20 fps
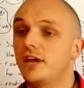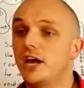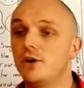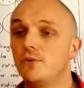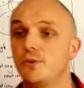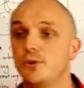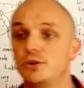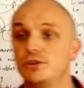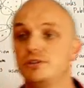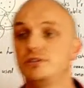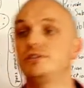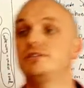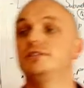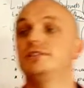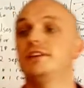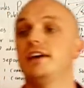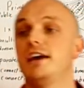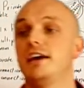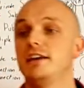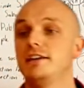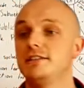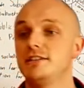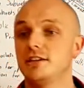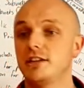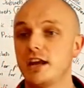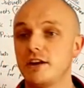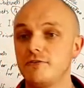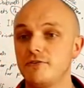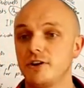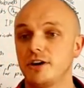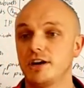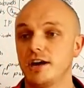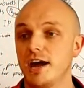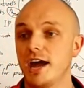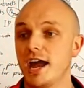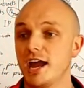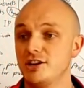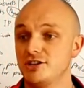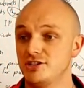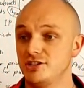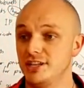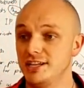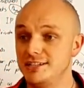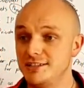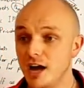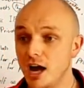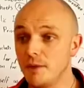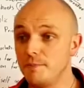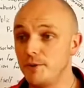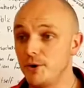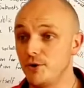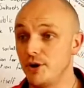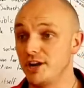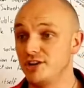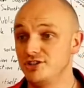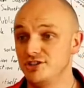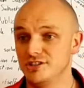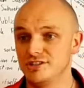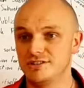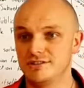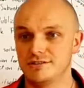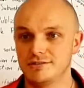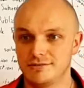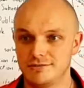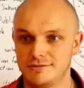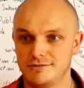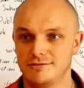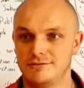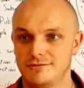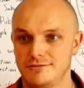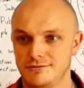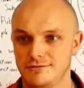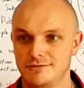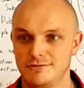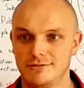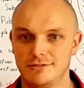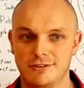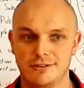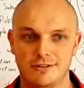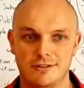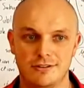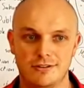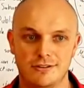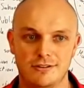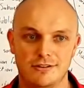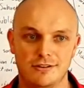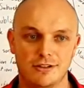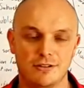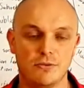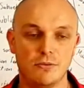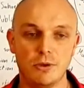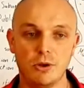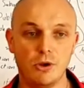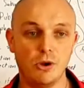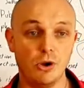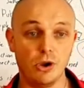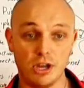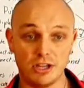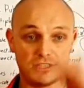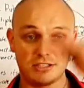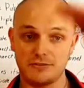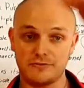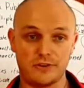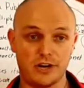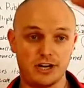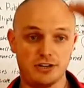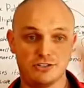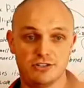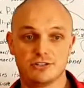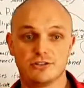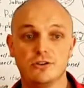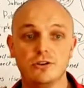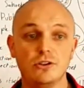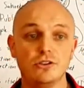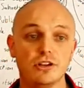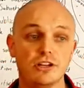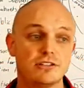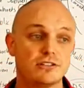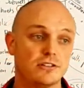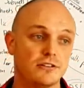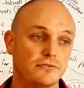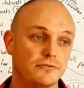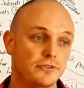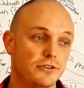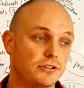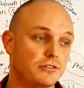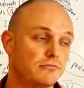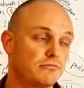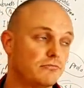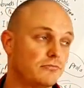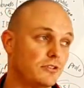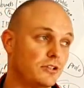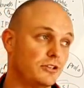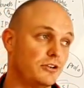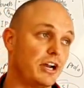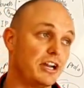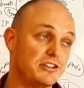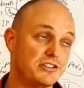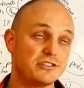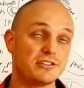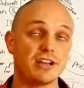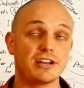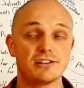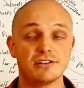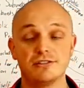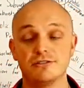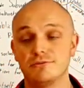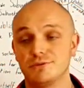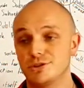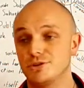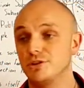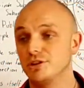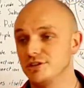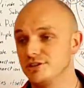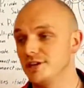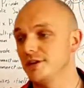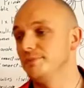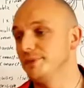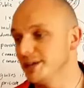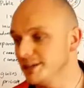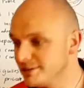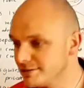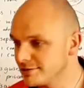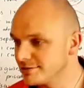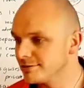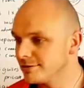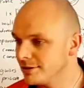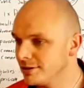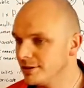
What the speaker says: they would say South Africa has these IP ranges. Well, a whole list of ranges, a whole list of, not ranges, actually we should call it subnets.